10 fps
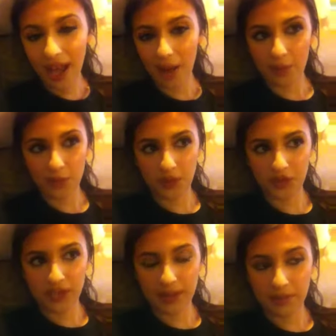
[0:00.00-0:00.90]
I was
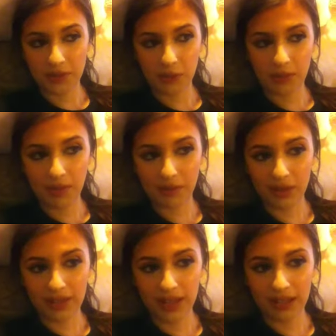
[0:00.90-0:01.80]
watching this episode with my
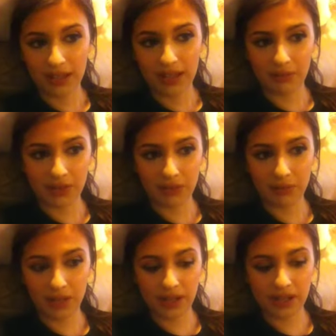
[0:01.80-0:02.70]
friend Kelly, and for some
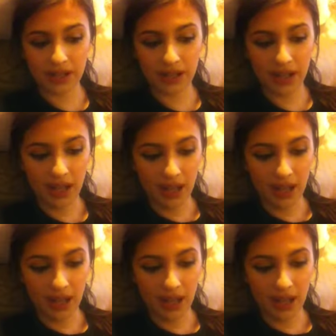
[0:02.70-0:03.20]
reason,